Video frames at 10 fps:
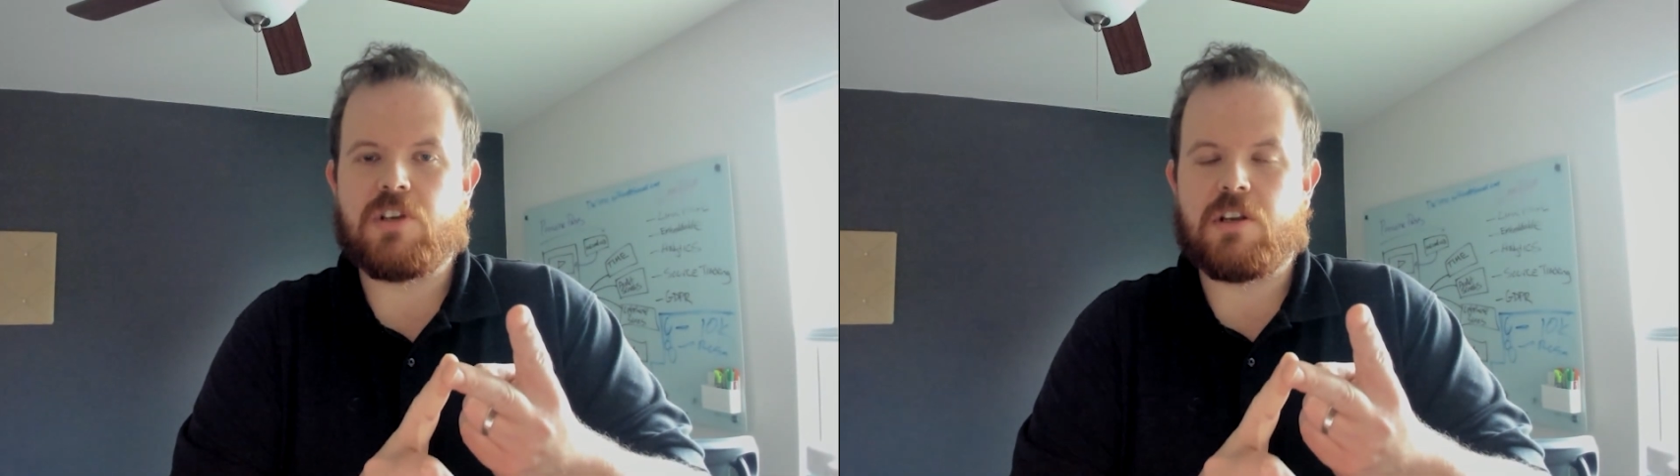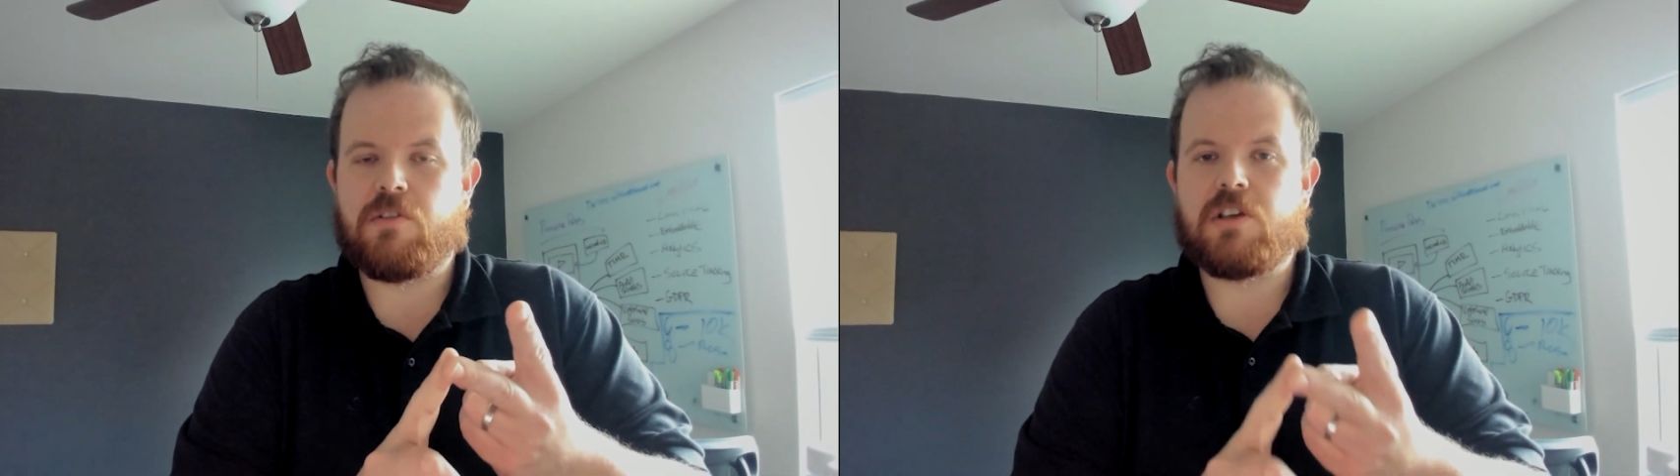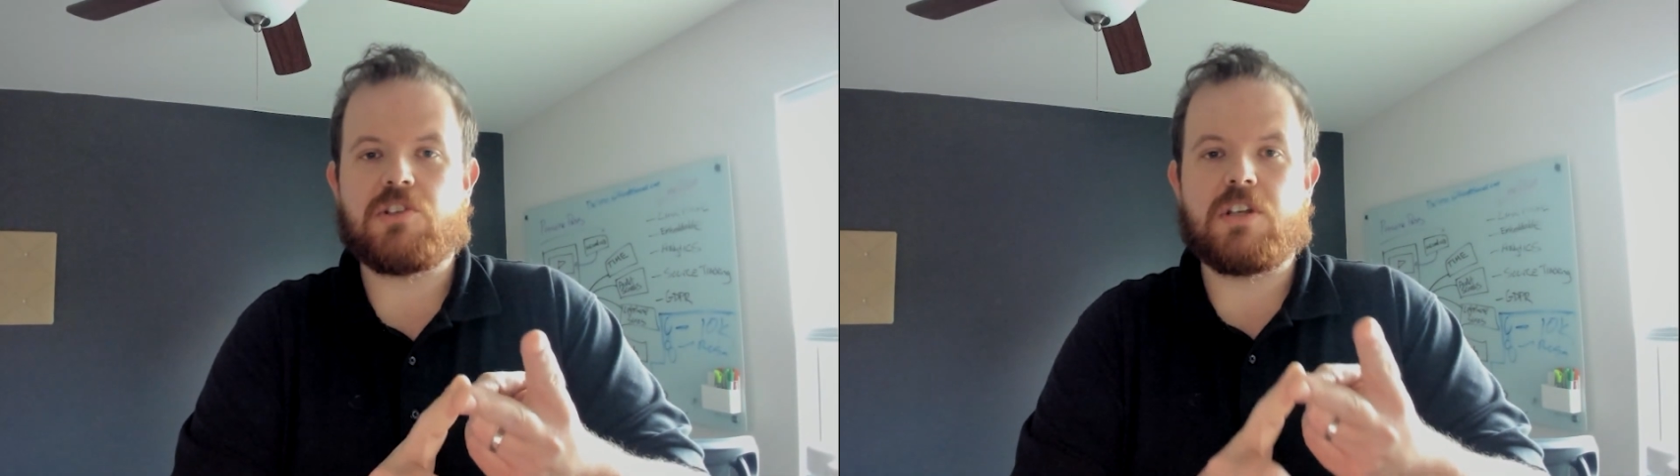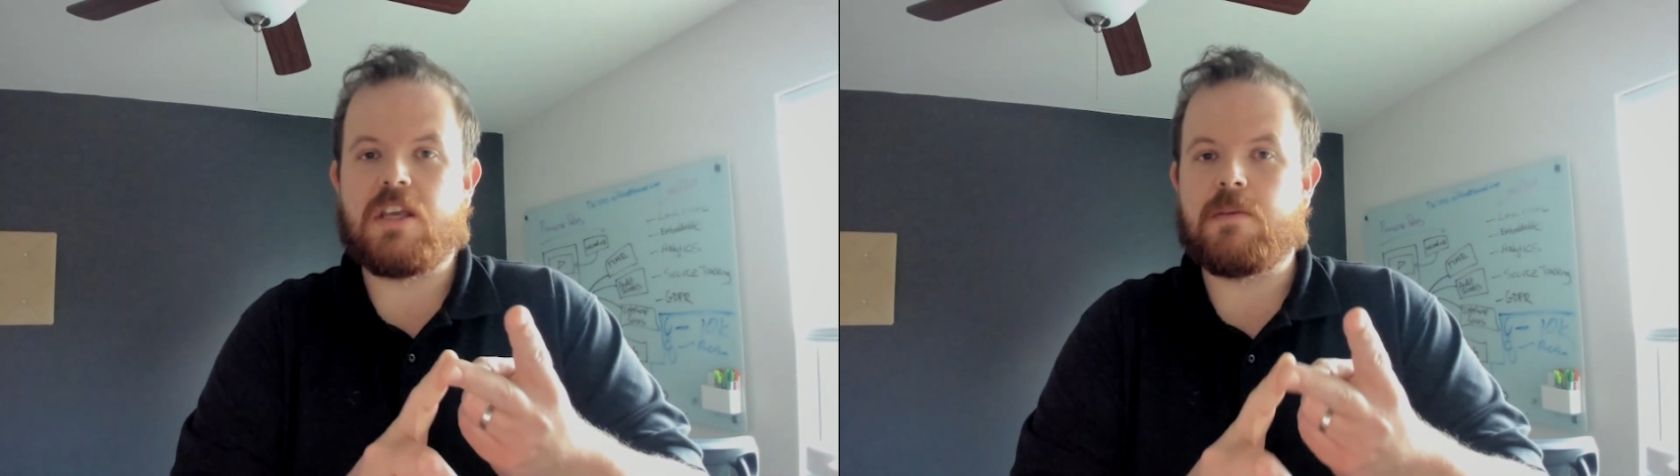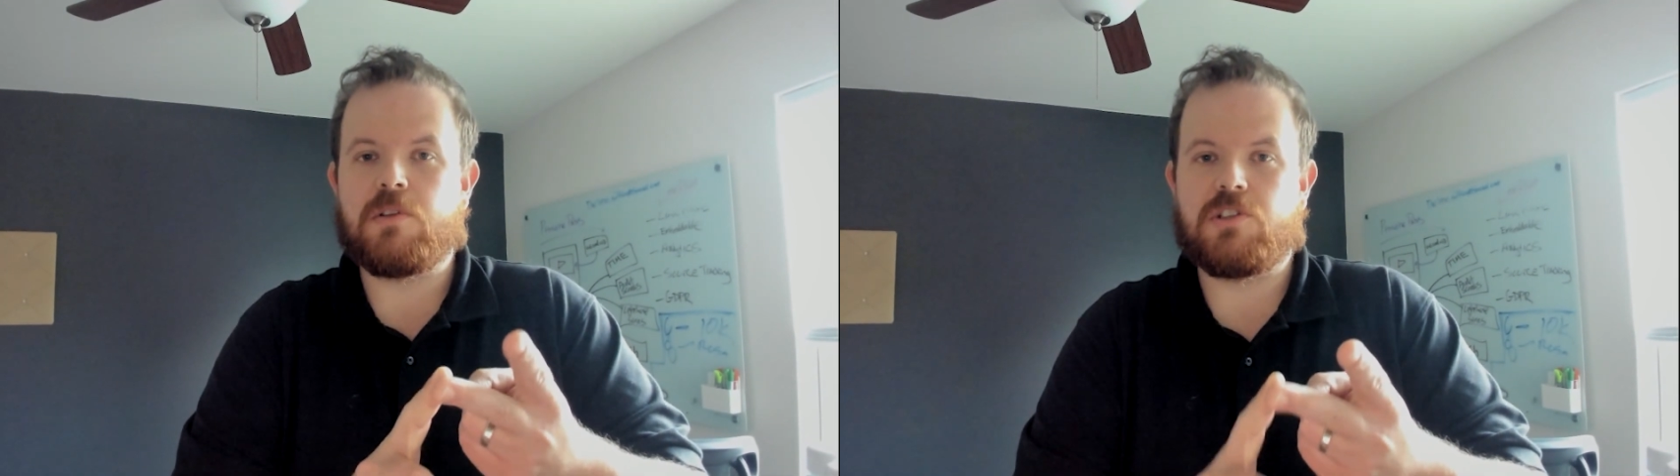generation
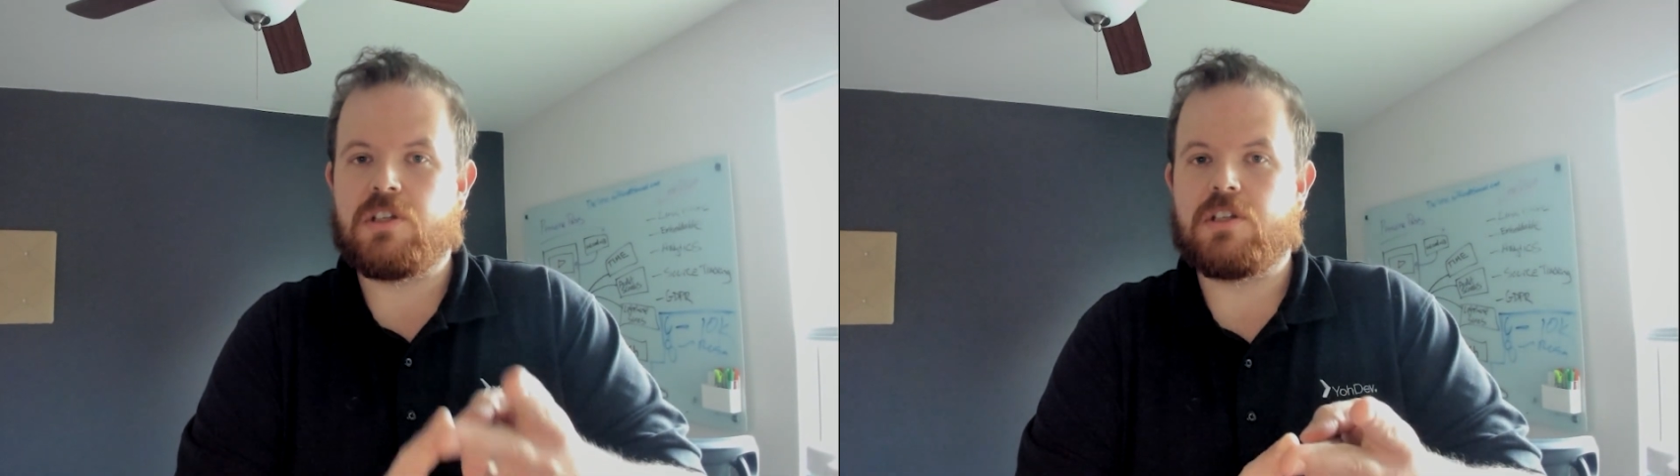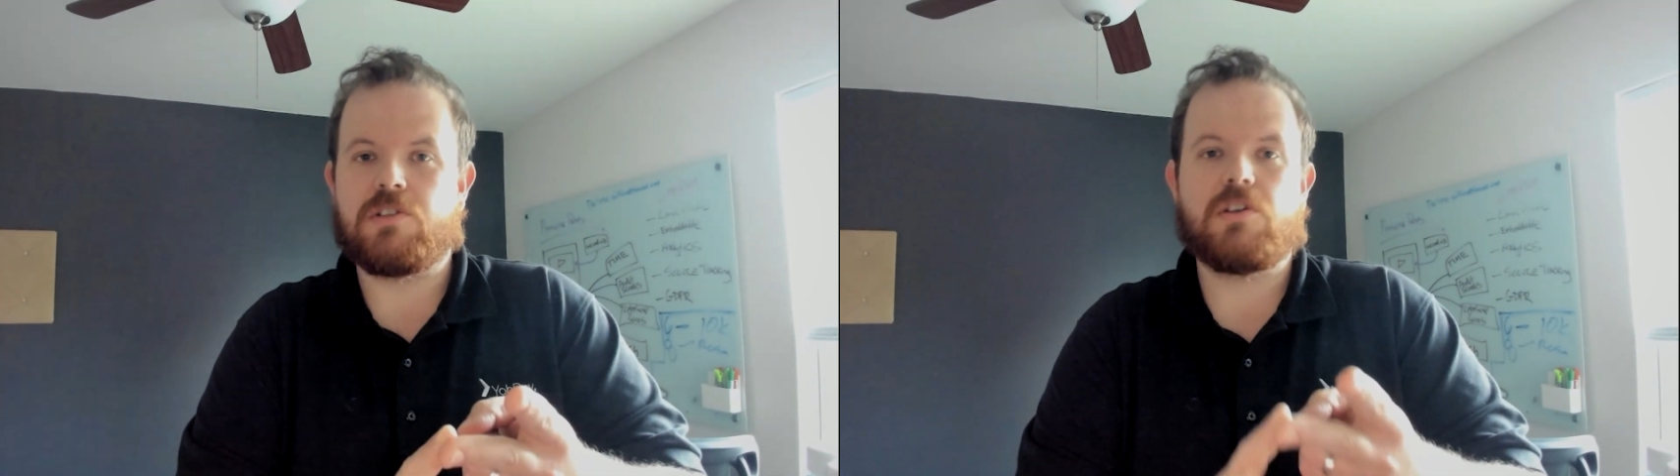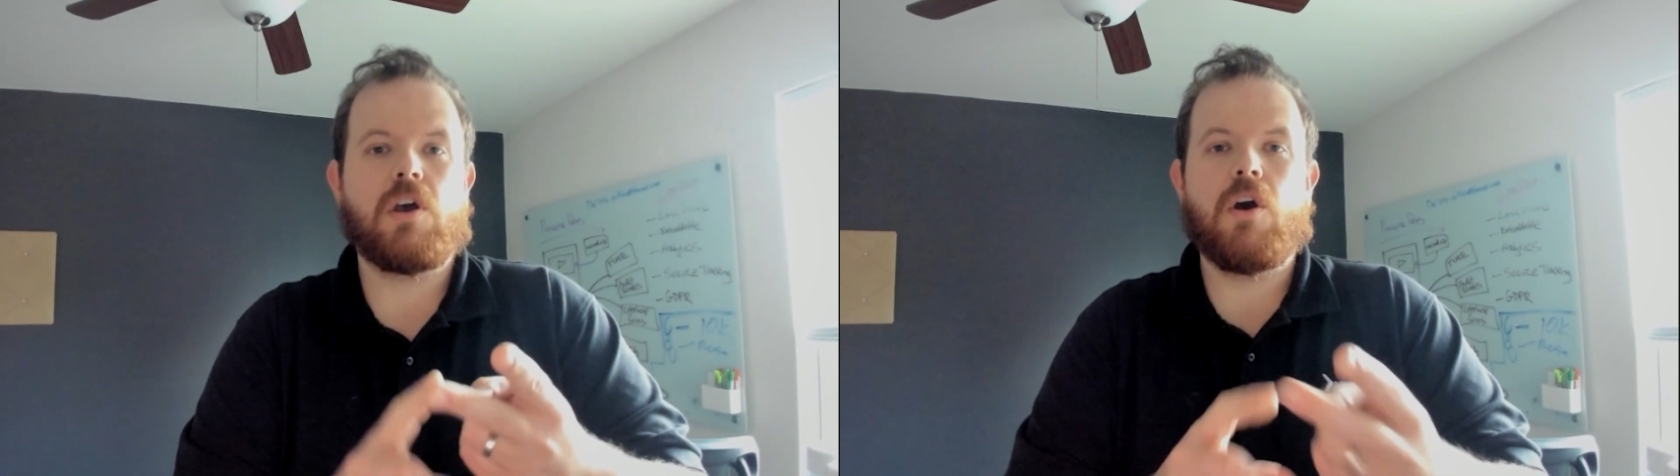images,